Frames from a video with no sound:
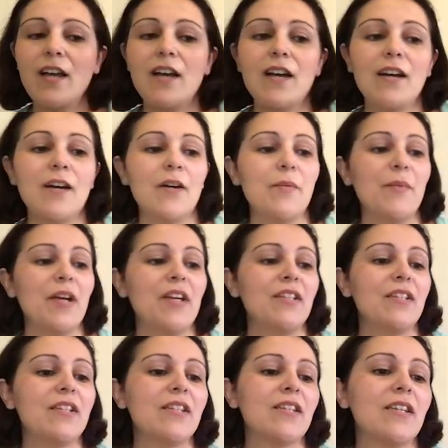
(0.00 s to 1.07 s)

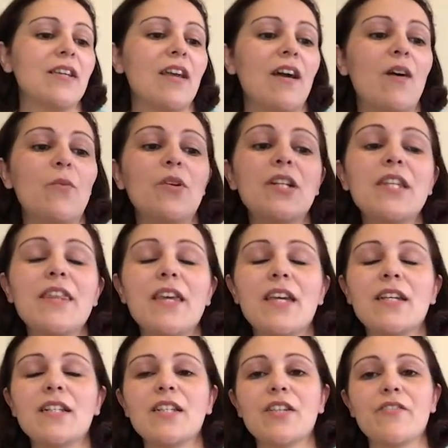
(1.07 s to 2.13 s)
And I want to
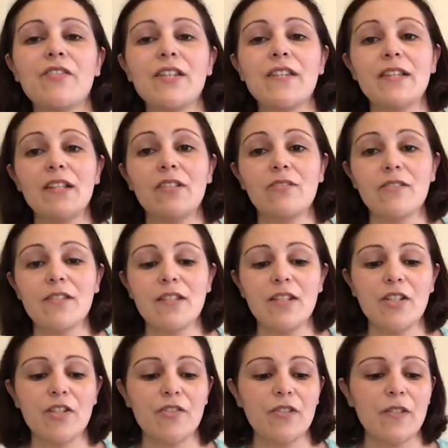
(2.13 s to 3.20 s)
thank Teresa Little
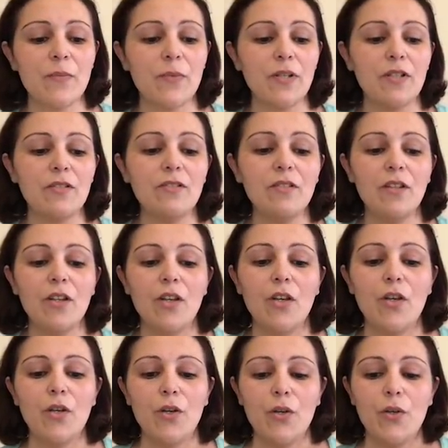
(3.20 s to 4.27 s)
Stitcher as well,
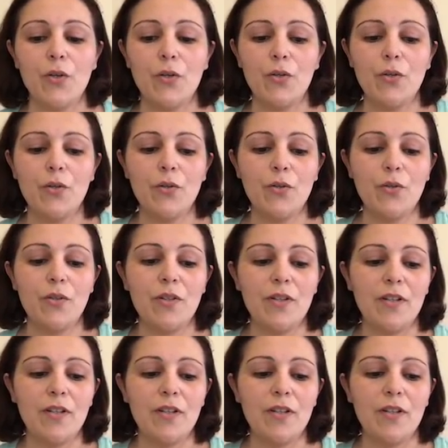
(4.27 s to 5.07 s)
who